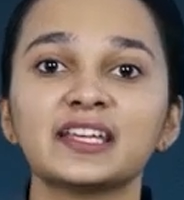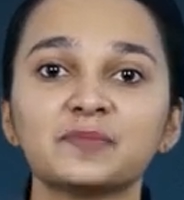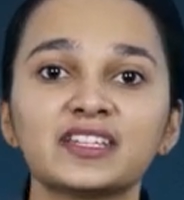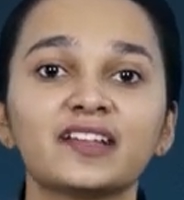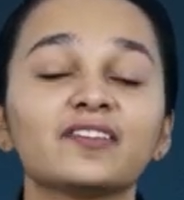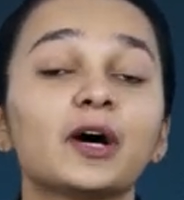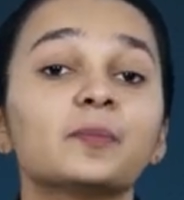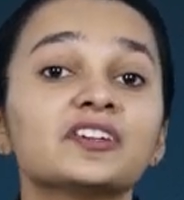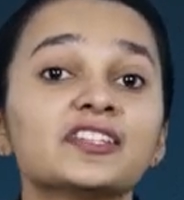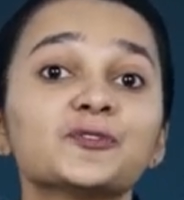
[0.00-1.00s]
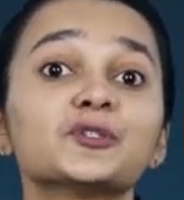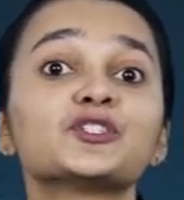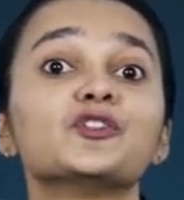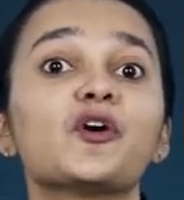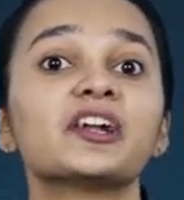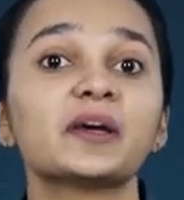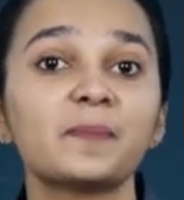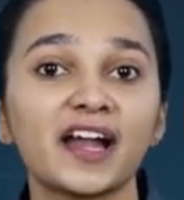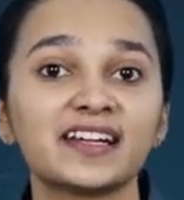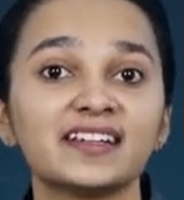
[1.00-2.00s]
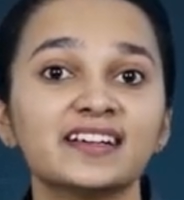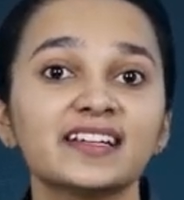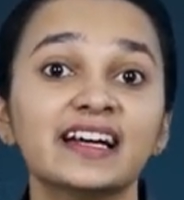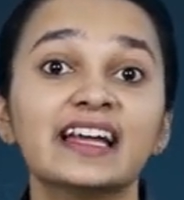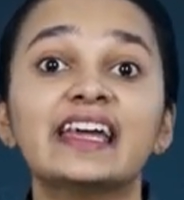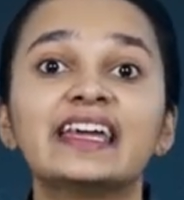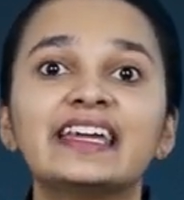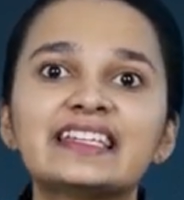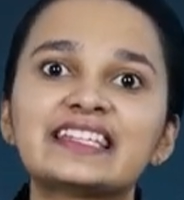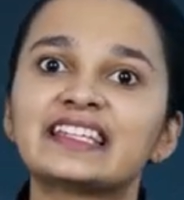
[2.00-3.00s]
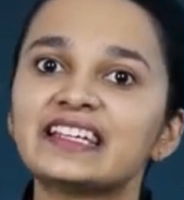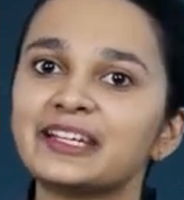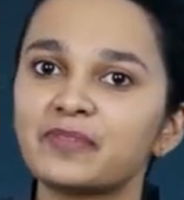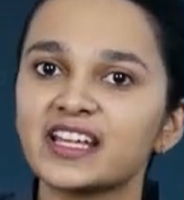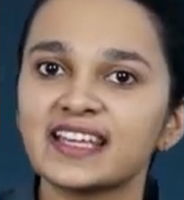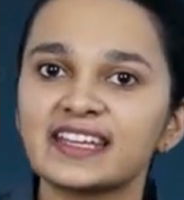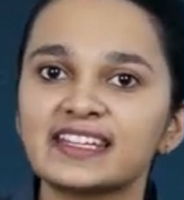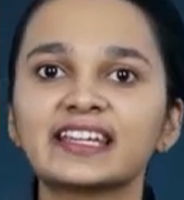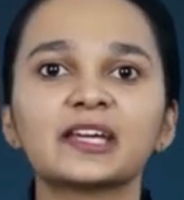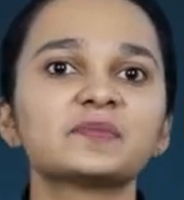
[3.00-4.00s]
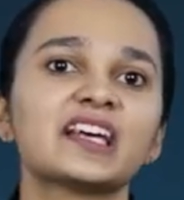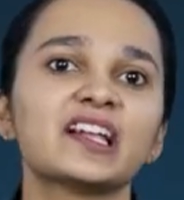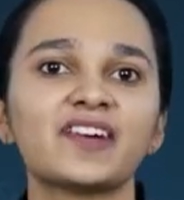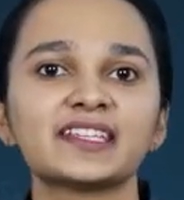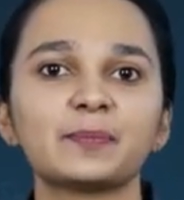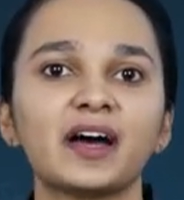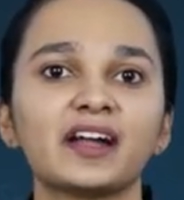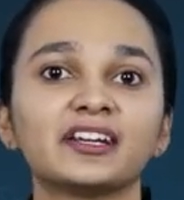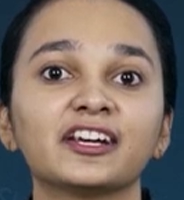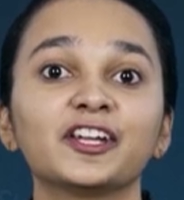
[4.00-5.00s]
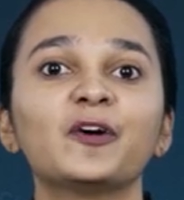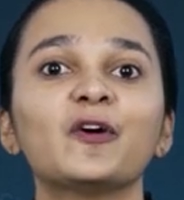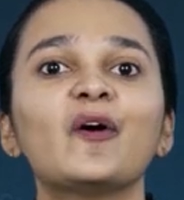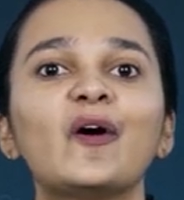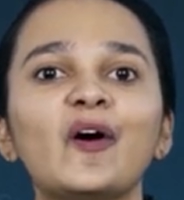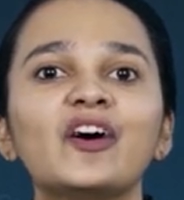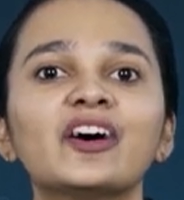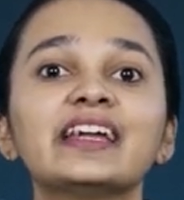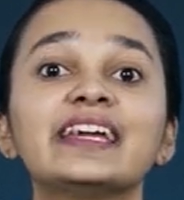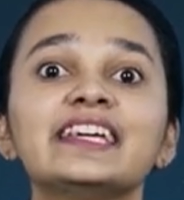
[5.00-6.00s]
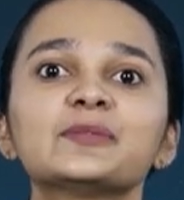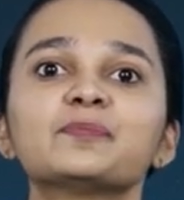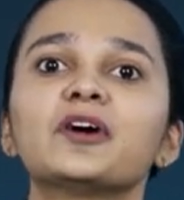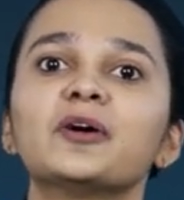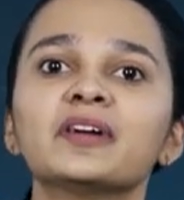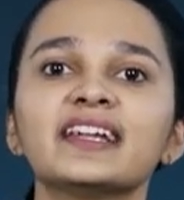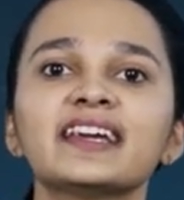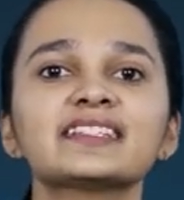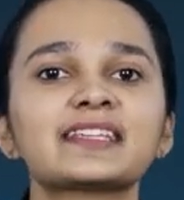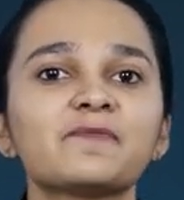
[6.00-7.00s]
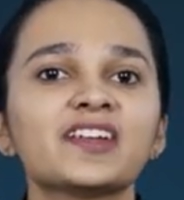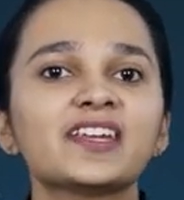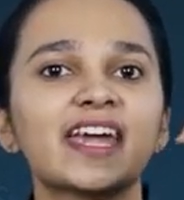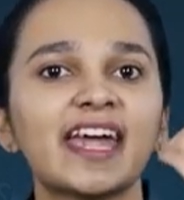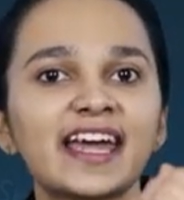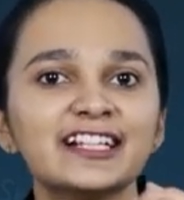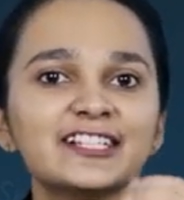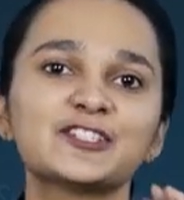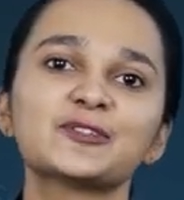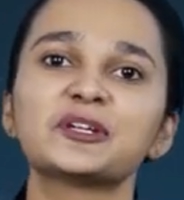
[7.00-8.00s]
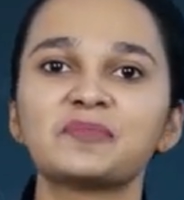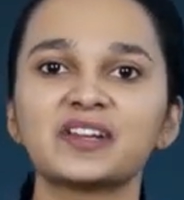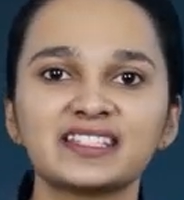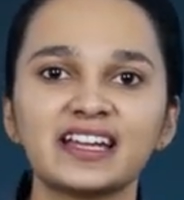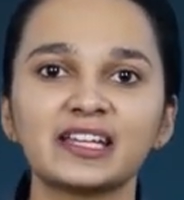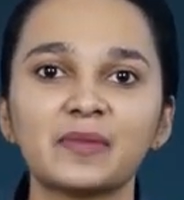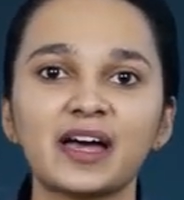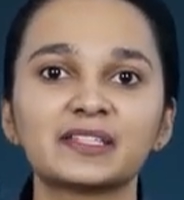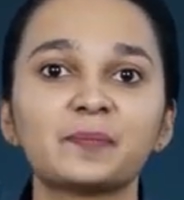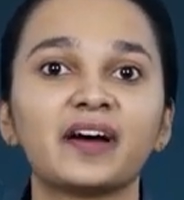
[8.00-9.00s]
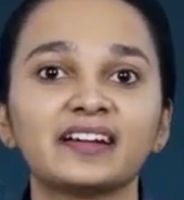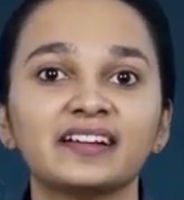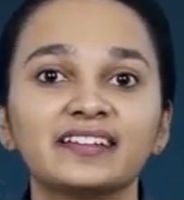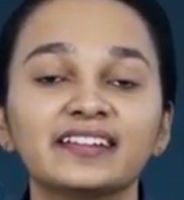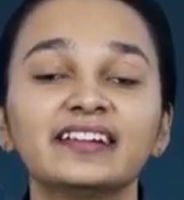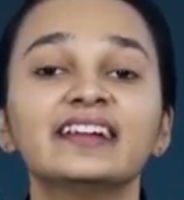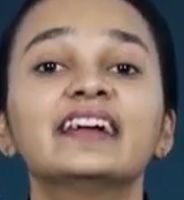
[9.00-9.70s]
himself, a person who is not a partner, he is either representing himself as a partner or he is permitting someone else to represent him as a partner.